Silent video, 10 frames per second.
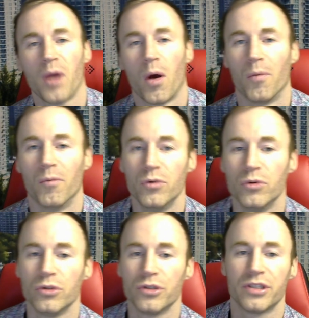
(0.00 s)

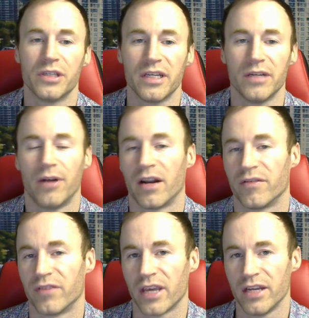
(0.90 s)
Rules need
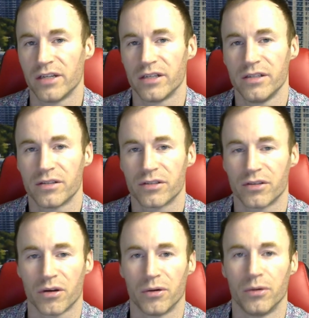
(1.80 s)
ratification.
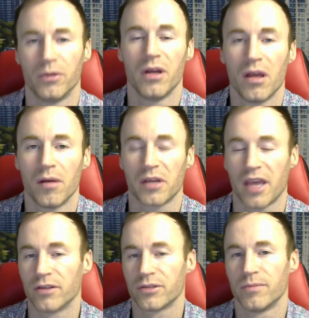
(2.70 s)
So
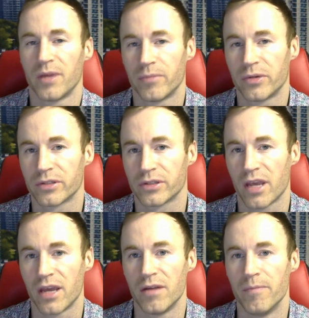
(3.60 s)
council members
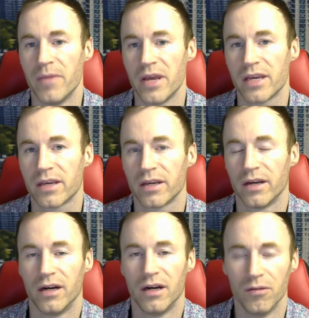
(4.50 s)
can make
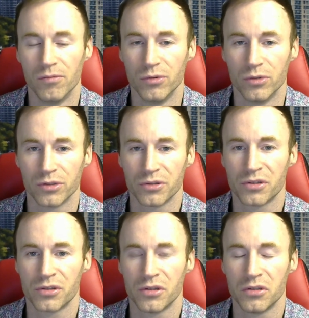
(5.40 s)

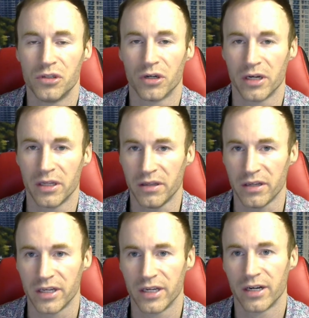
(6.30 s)
rules during the
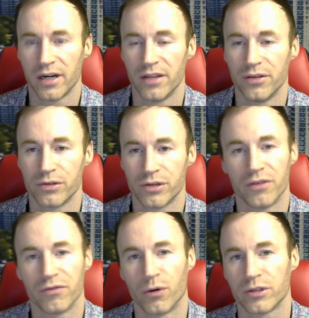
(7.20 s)
year, and those are
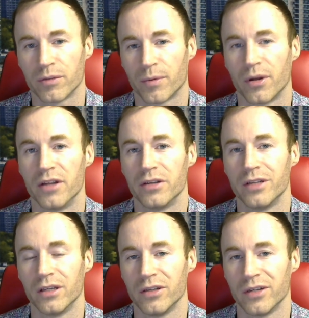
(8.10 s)
enforceable
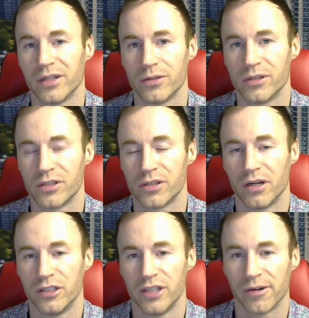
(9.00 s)
until you get to
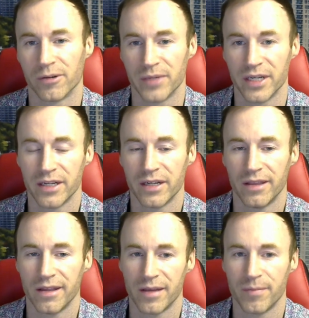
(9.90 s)
a general meeting,
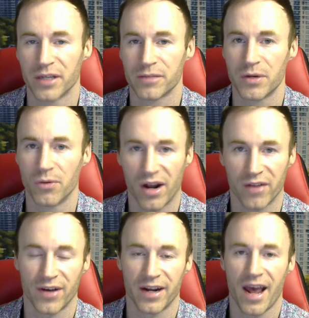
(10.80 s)
and then they must be
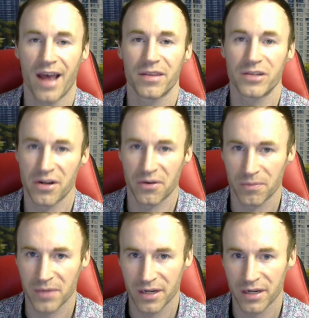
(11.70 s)
ratified at the general
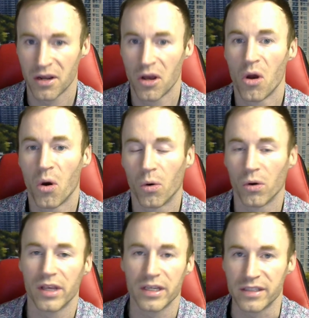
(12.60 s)
meeting
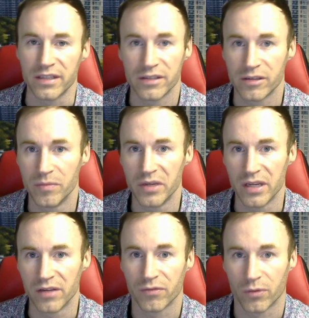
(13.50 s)
or they cease to be
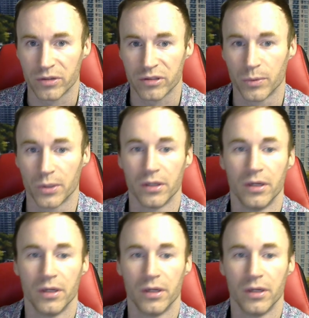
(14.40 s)
enforceable.